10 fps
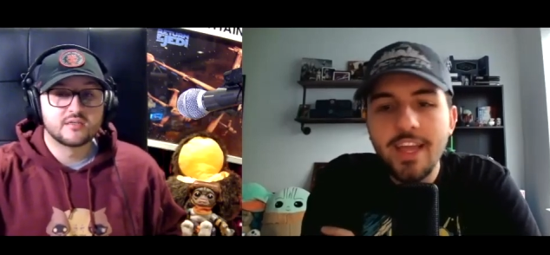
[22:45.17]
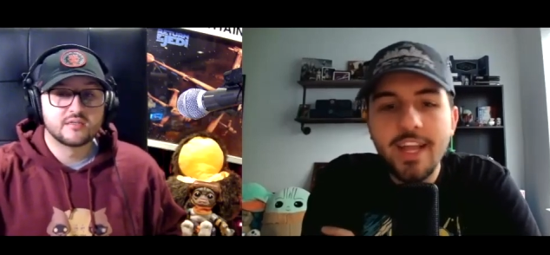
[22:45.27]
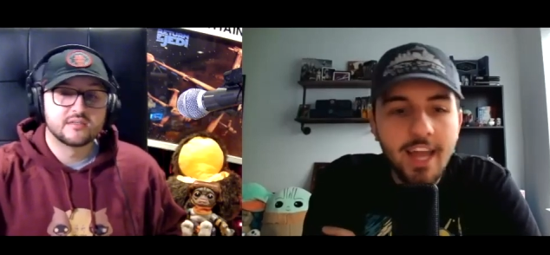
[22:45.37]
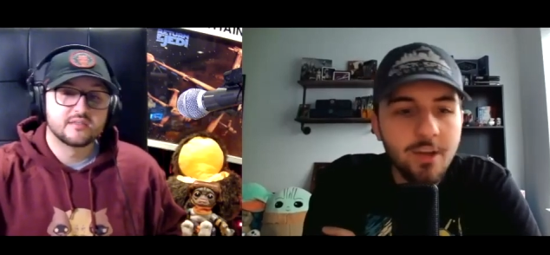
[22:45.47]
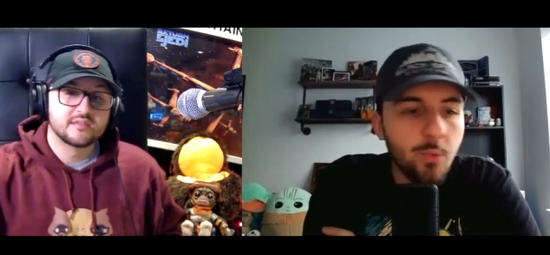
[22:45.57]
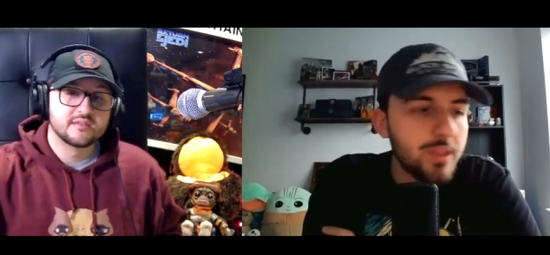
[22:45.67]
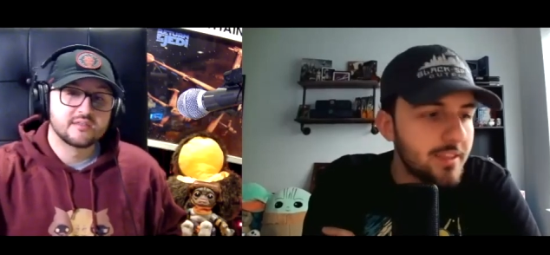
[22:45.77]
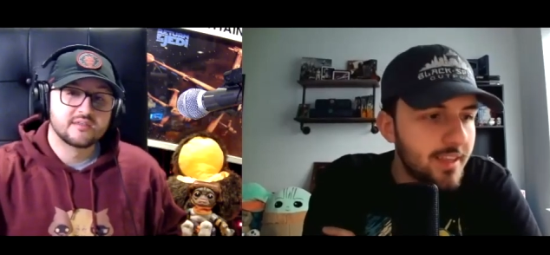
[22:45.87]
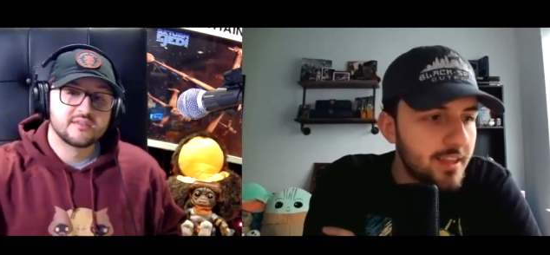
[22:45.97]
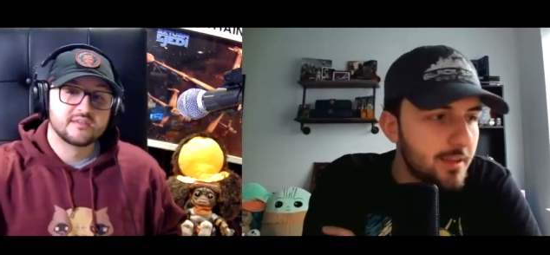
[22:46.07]
Speaker 1: kind of what they
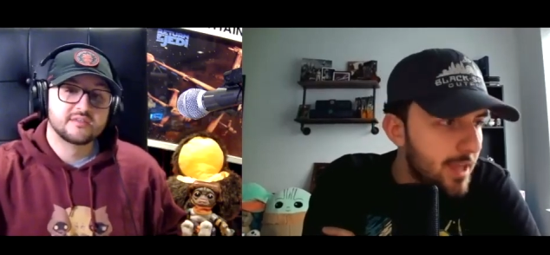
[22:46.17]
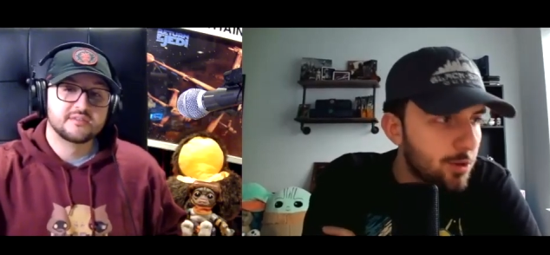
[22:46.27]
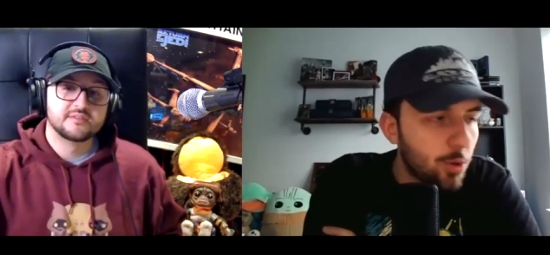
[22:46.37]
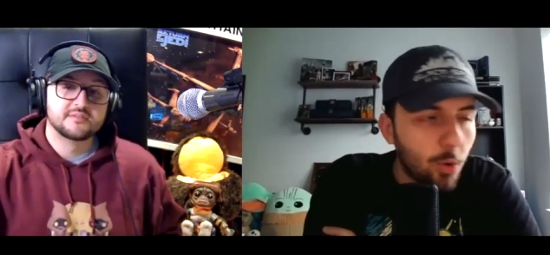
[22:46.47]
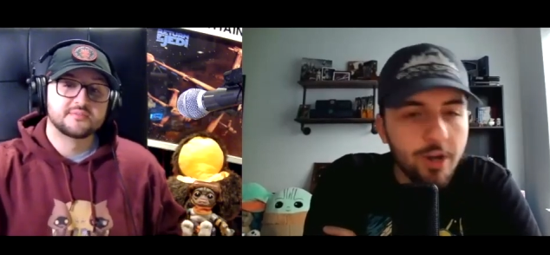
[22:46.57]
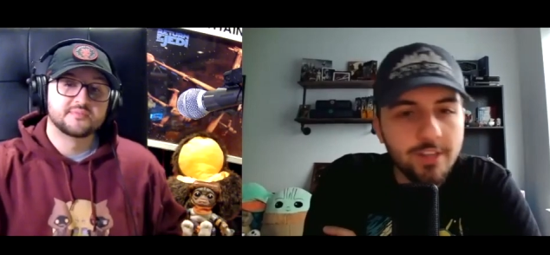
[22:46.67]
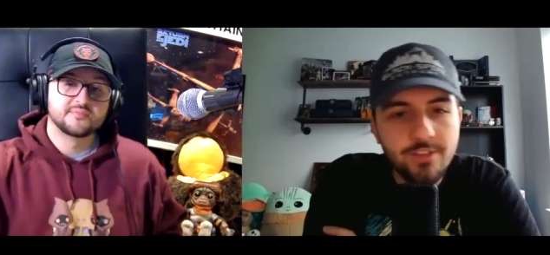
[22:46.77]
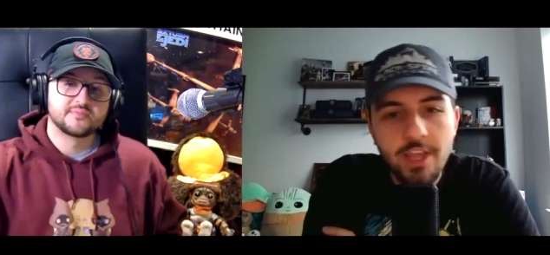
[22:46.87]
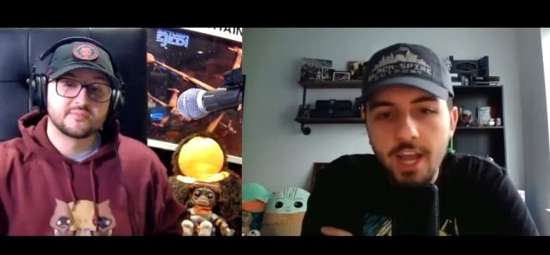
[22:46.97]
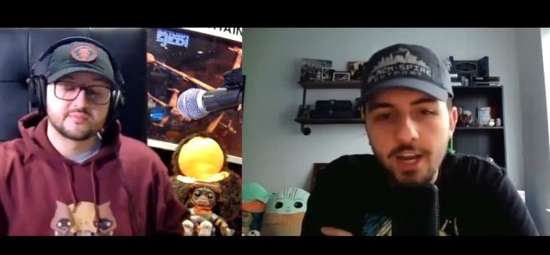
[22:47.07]
did in The Mandalorian is
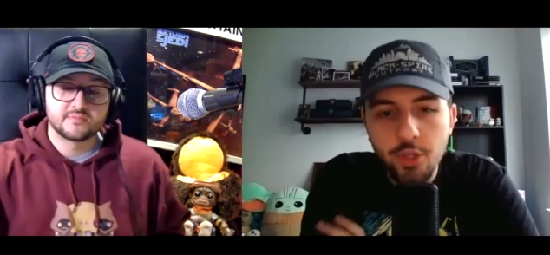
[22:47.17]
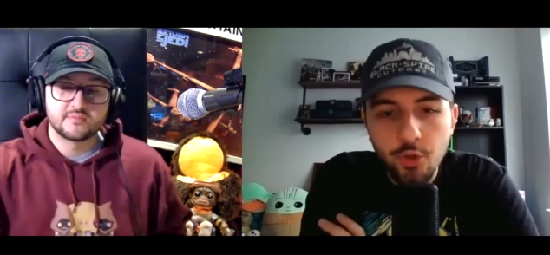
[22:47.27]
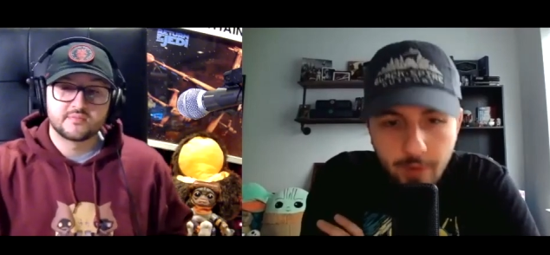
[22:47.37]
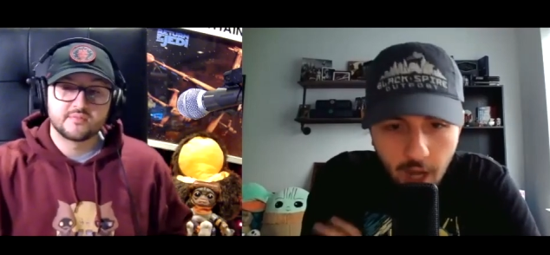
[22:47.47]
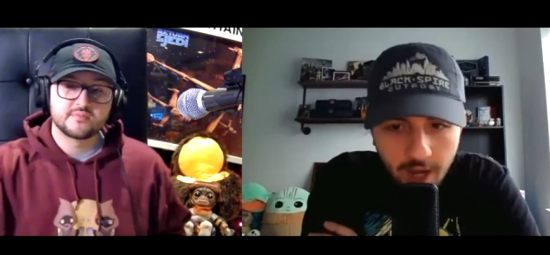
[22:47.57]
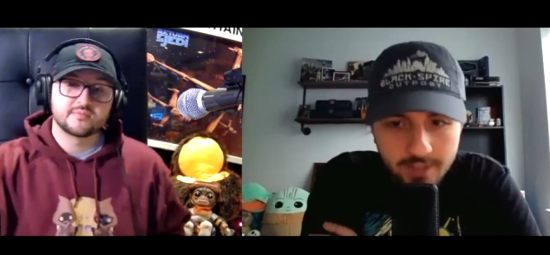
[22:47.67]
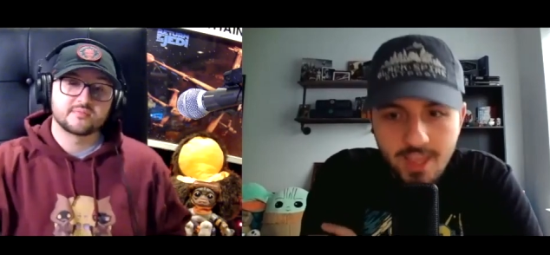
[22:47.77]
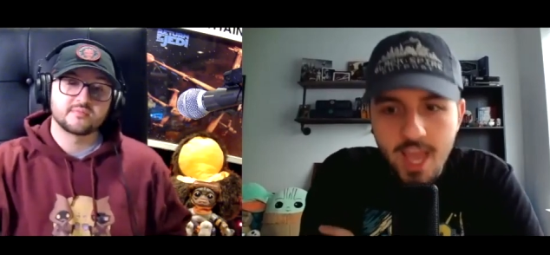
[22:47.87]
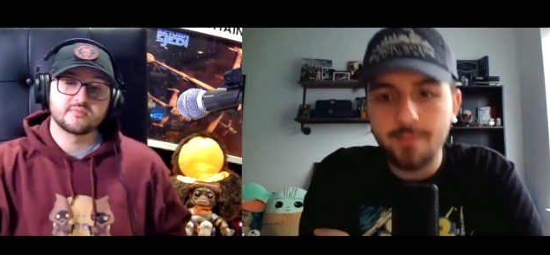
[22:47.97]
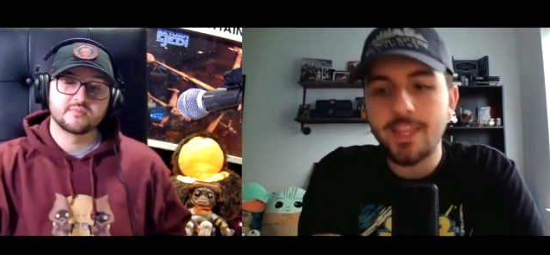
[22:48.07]
they kind of humanized
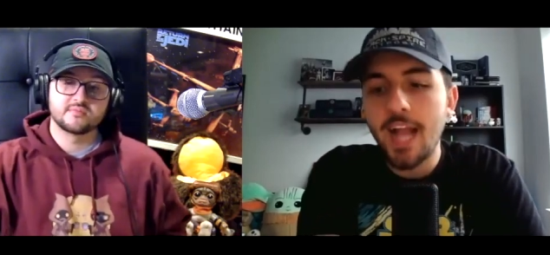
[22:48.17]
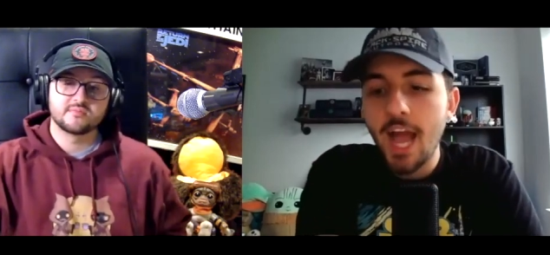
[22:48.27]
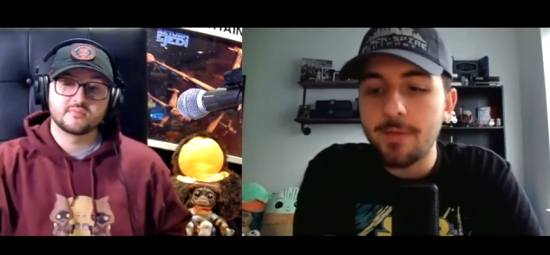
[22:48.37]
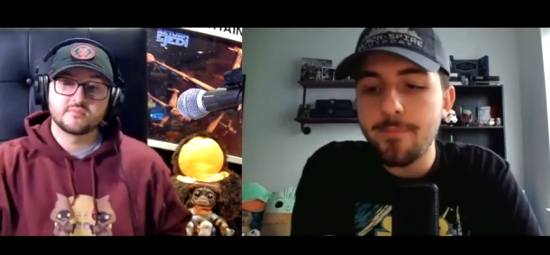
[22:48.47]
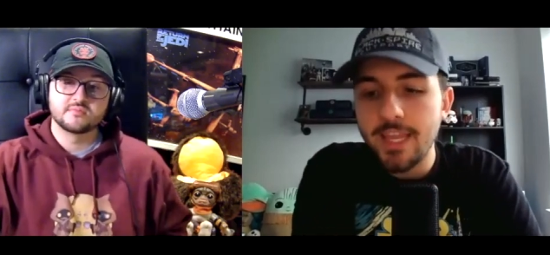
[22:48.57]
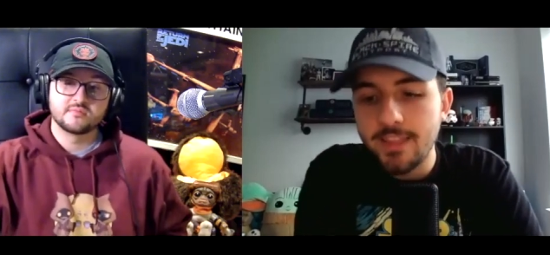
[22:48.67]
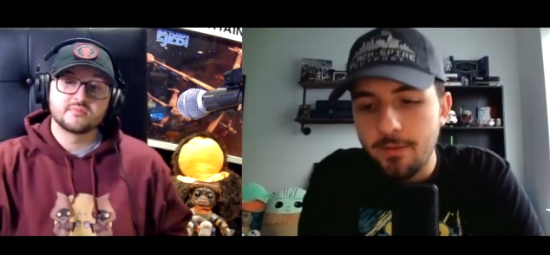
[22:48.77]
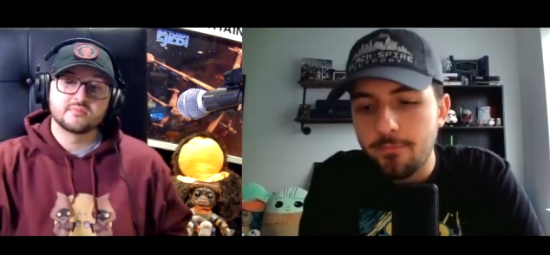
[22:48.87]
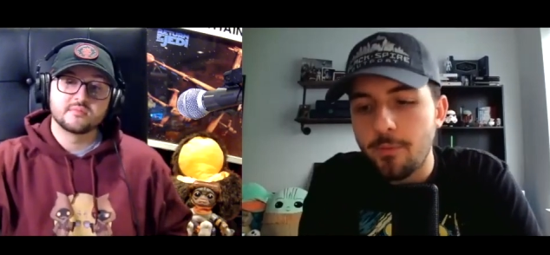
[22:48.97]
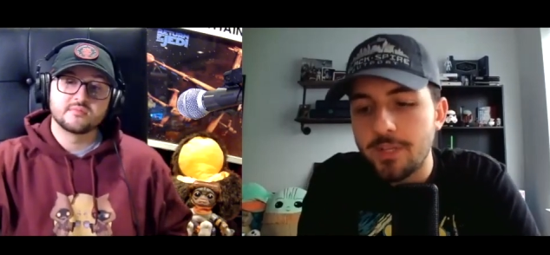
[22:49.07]
them, and they kind of made
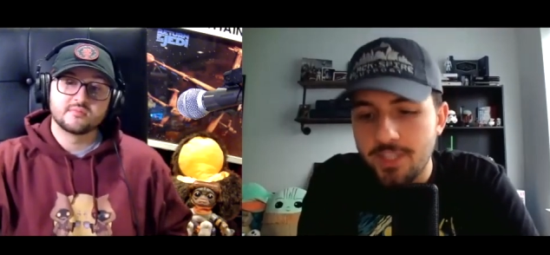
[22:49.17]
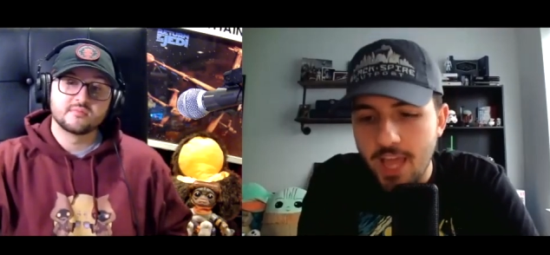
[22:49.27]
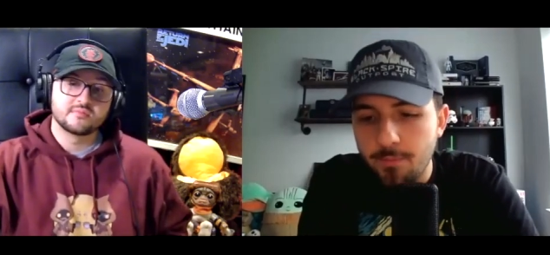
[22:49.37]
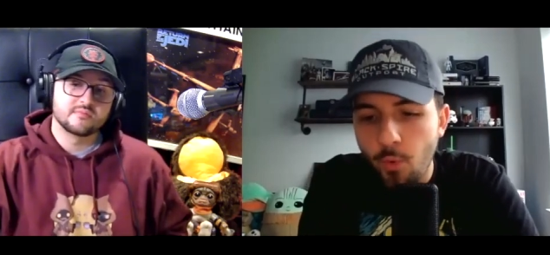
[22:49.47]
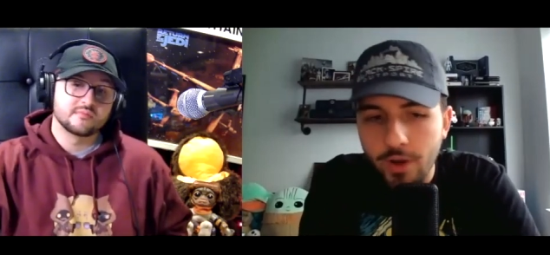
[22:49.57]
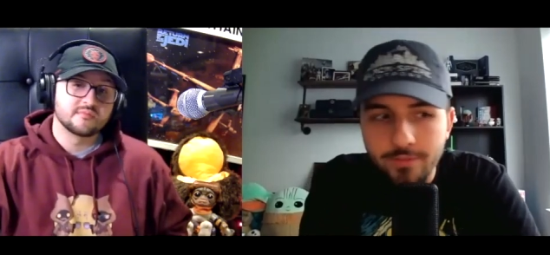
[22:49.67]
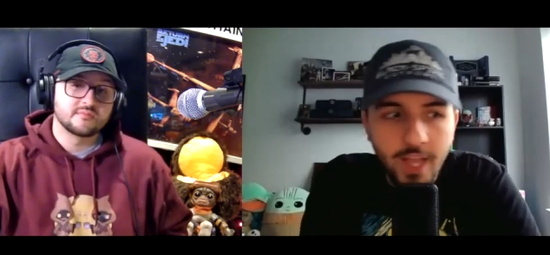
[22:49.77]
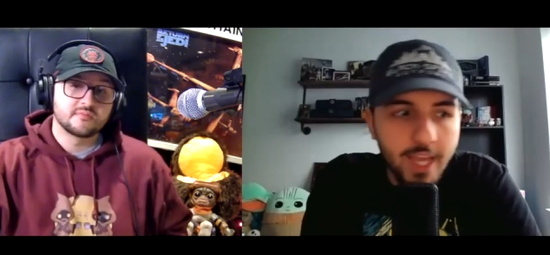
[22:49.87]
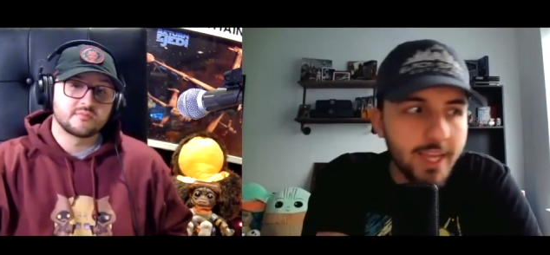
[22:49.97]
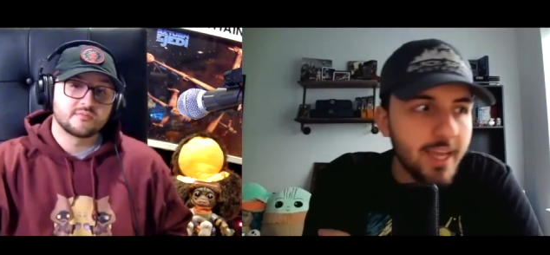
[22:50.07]
them from a standpoint of like